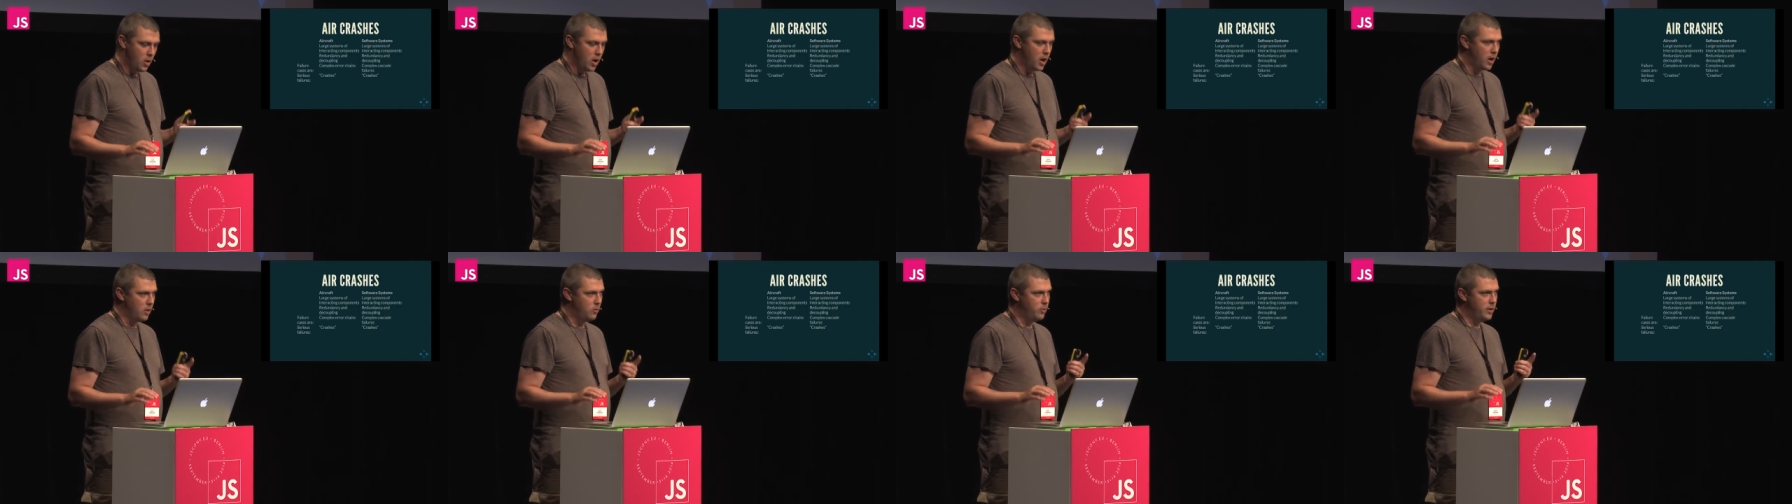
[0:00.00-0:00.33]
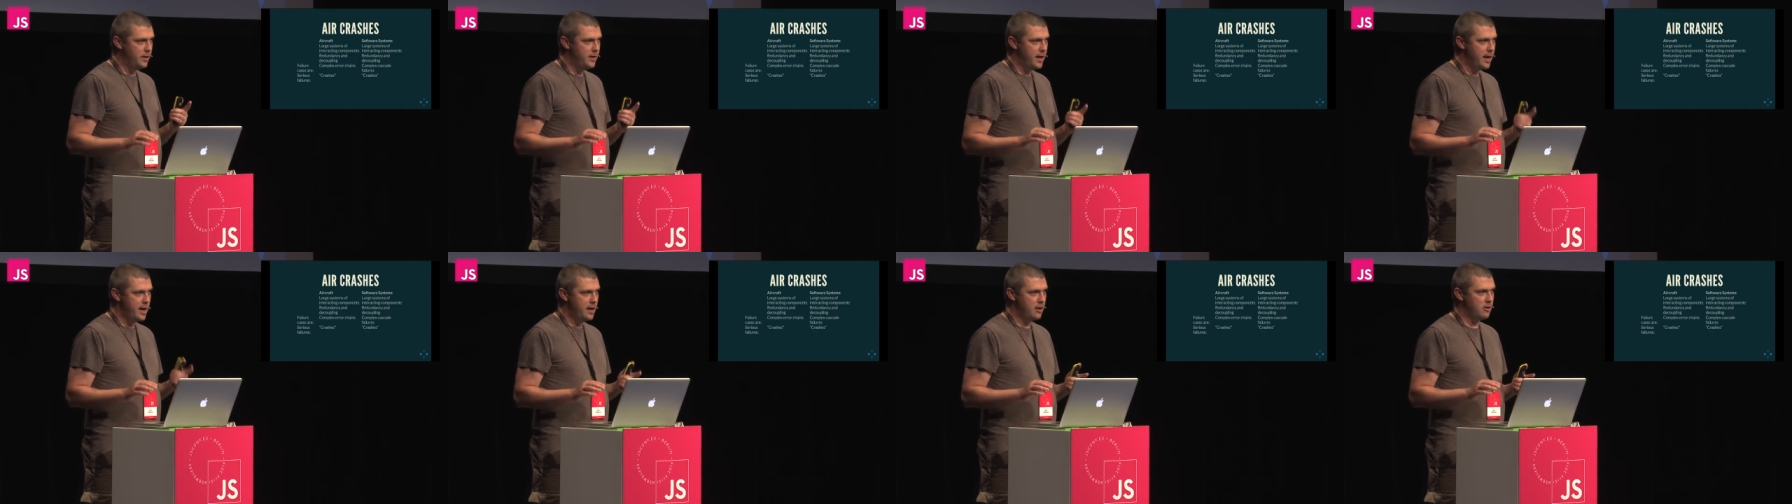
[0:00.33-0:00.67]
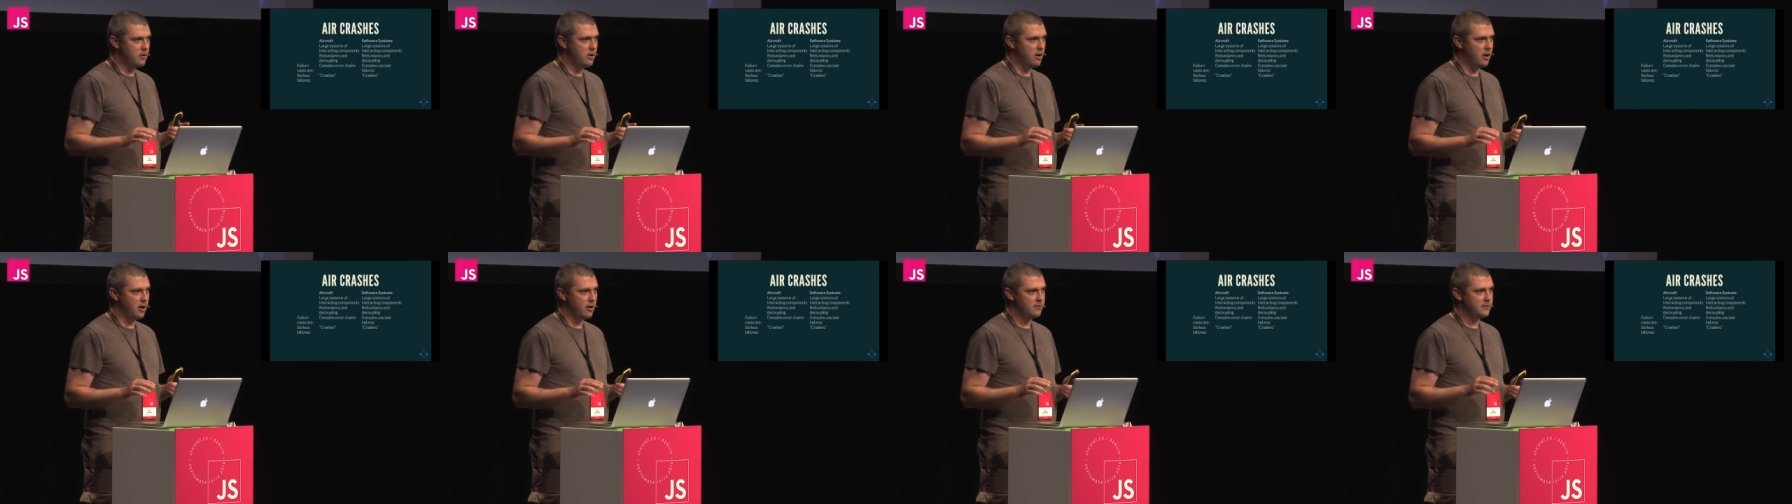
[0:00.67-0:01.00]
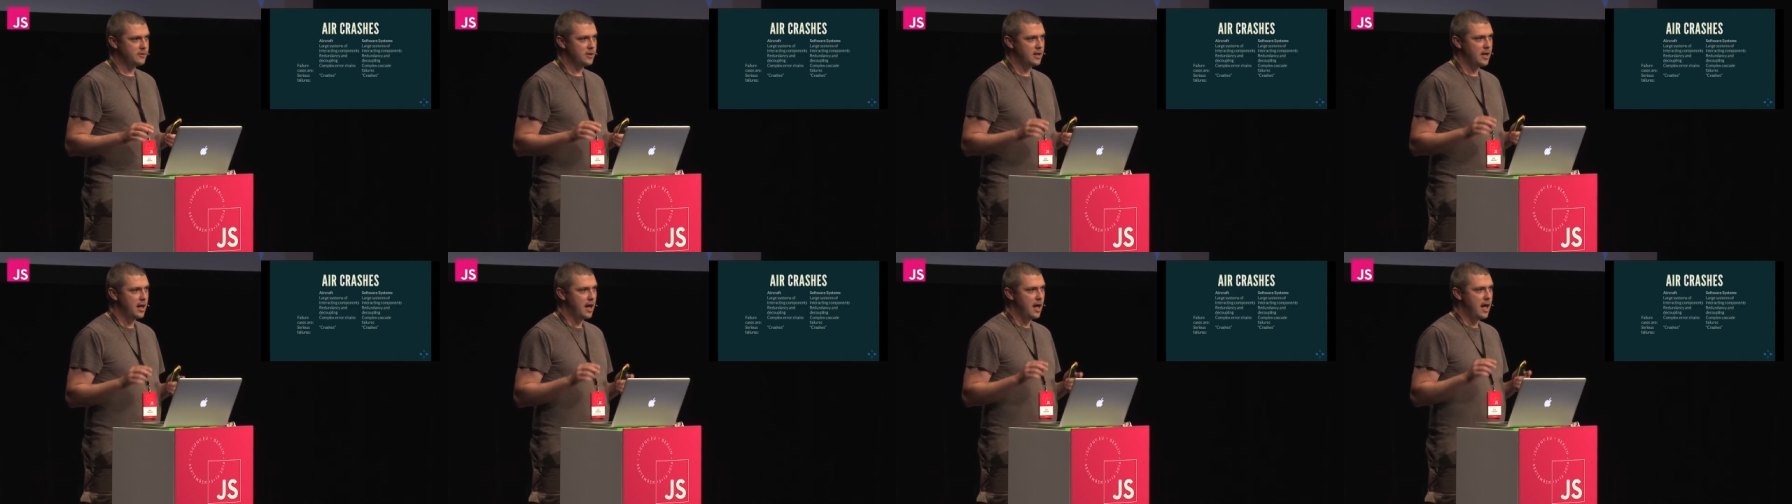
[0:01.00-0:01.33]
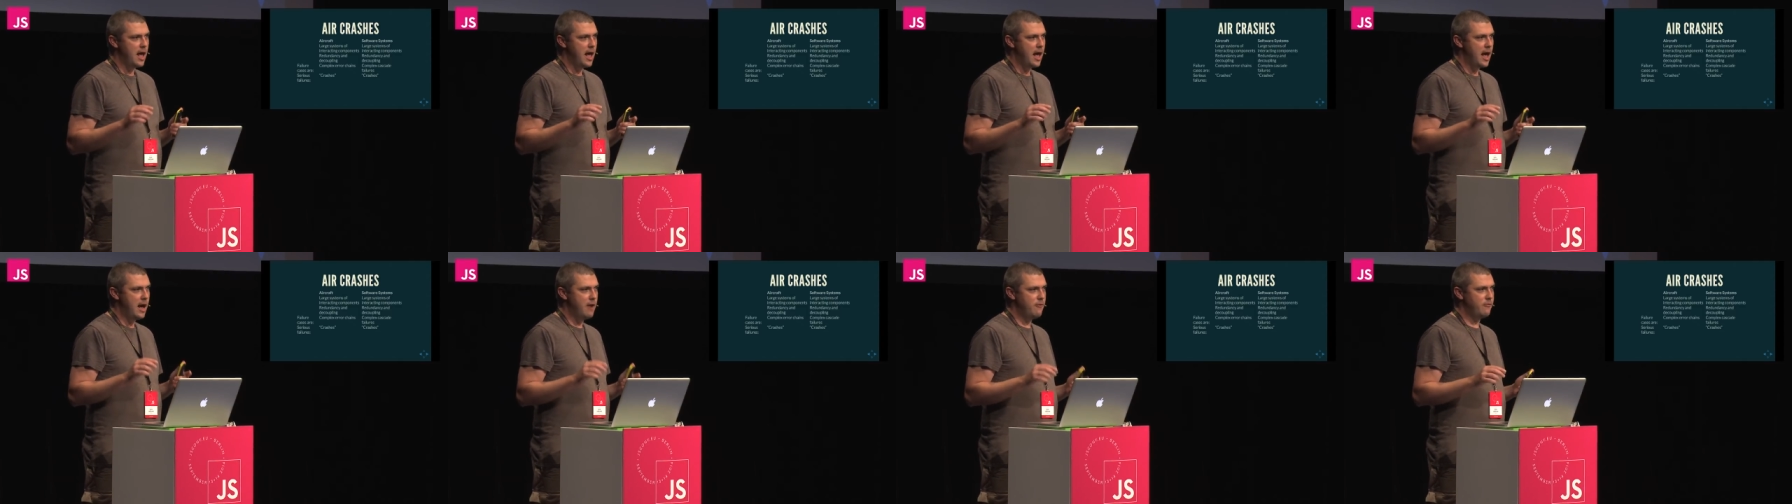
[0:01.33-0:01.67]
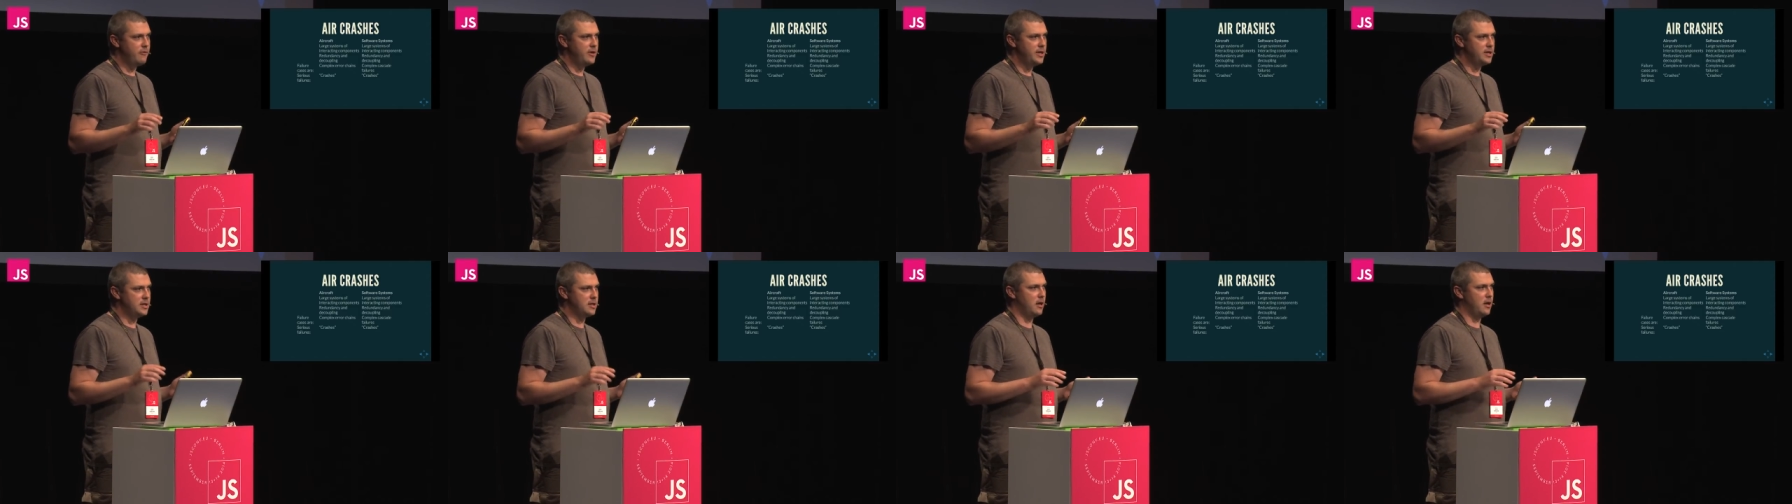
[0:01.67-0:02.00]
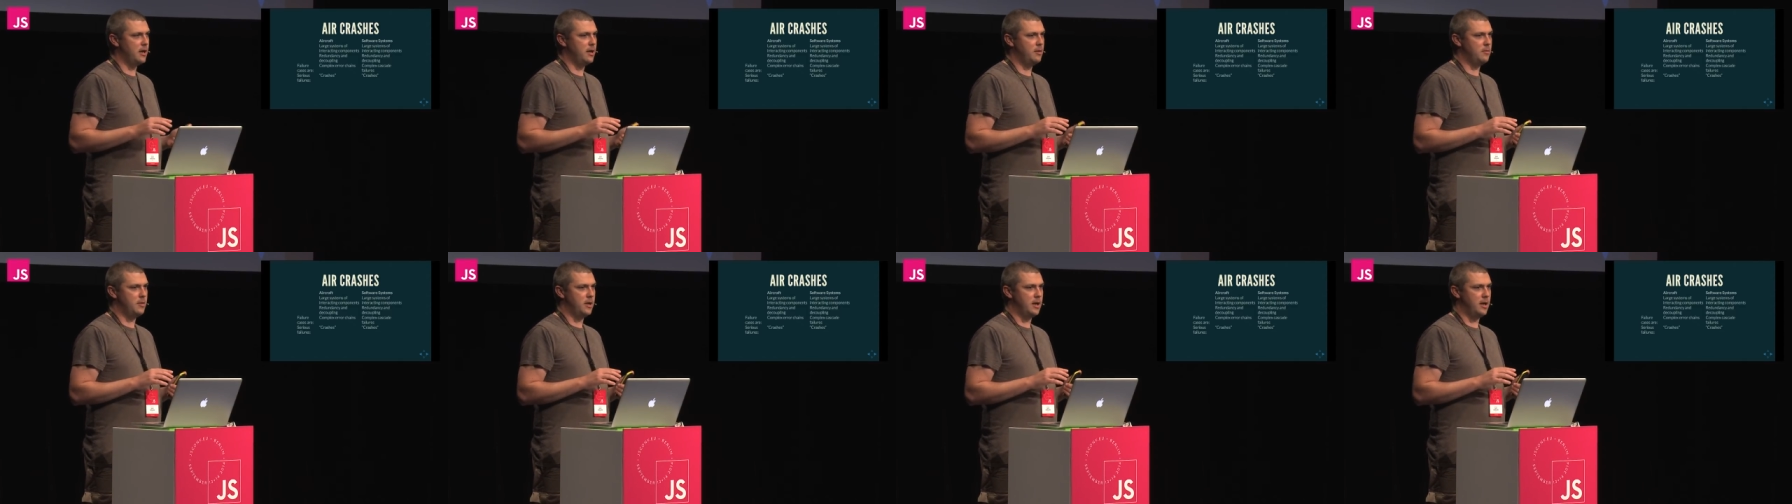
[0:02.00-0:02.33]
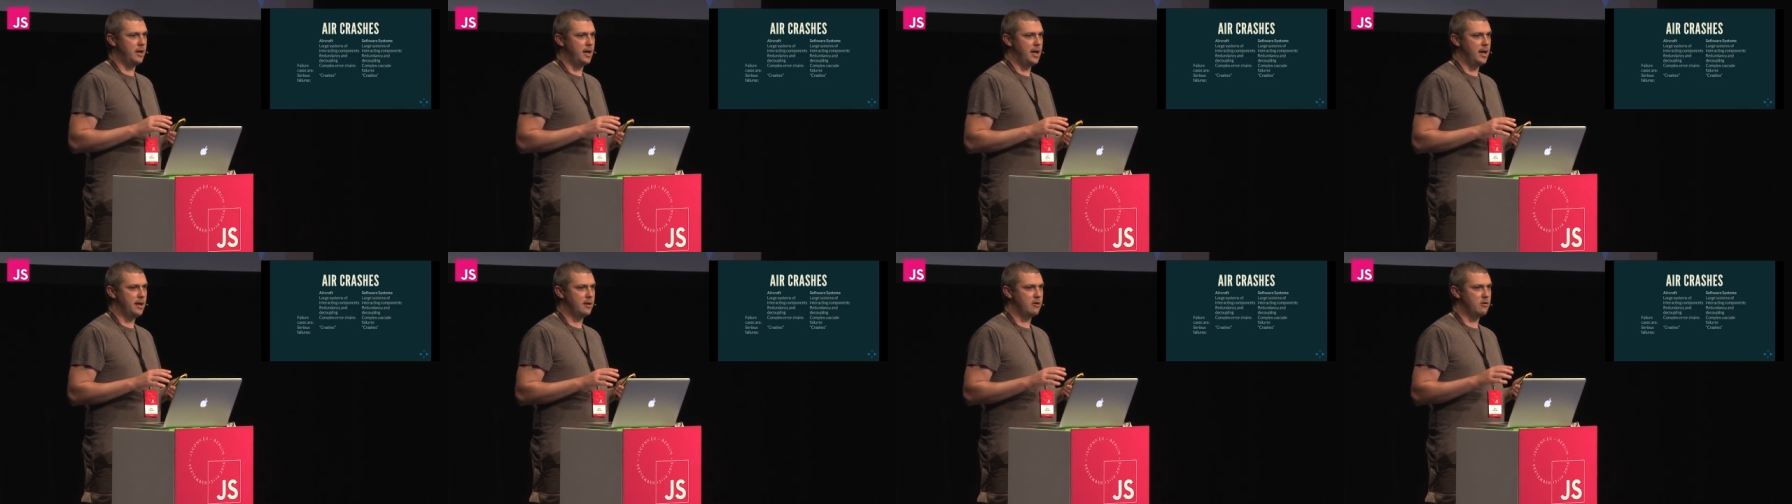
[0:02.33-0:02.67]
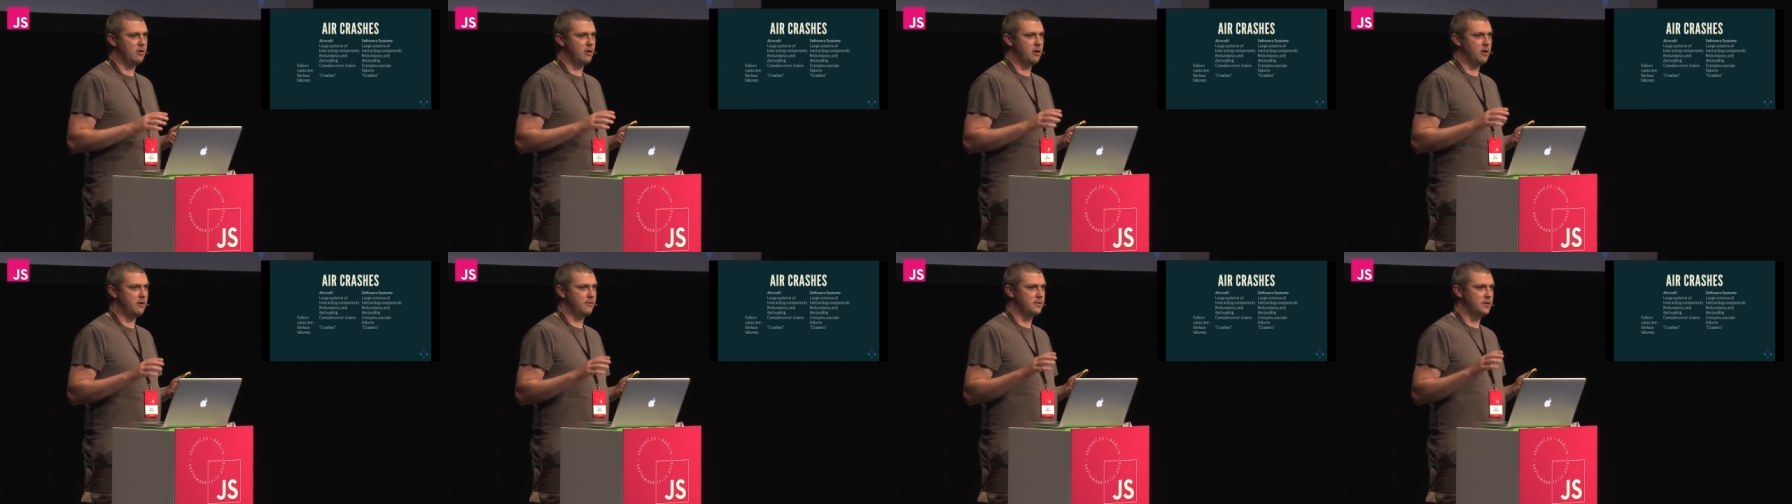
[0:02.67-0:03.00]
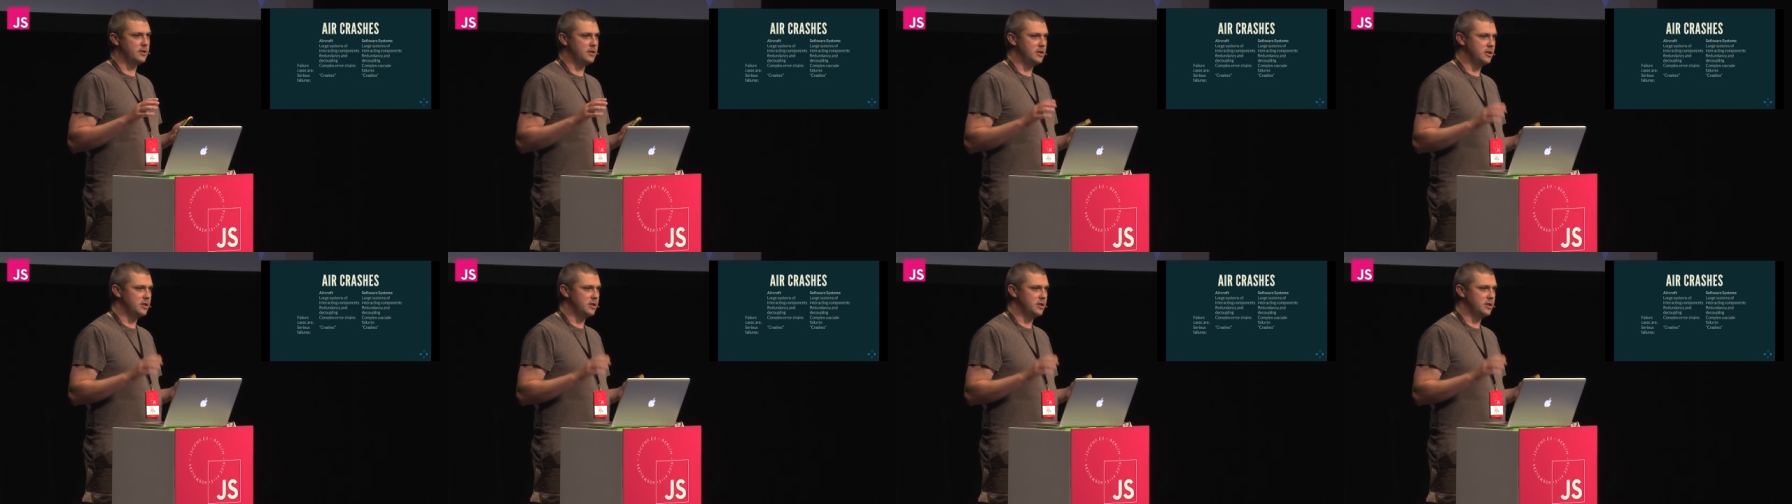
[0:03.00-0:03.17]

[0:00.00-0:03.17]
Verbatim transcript: And with aircraft, every time an aircraft